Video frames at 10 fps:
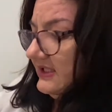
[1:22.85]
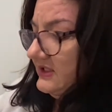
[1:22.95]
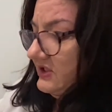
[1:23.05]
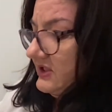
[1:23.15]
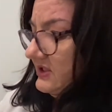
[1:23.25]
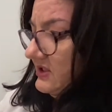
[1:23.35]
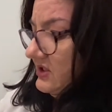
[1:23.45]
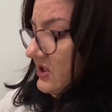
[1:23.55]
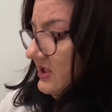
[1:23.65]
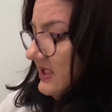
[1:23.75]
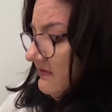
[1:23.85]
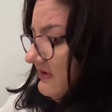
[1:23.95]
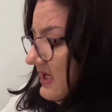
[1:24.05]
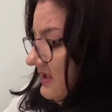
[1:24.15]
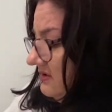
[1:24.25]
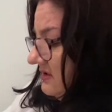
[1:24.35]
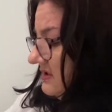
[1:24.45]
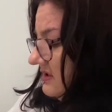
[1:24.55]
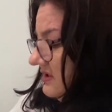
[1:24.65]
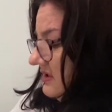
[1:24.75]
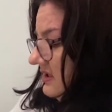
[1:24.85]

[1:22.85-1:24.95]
let's just turn that around.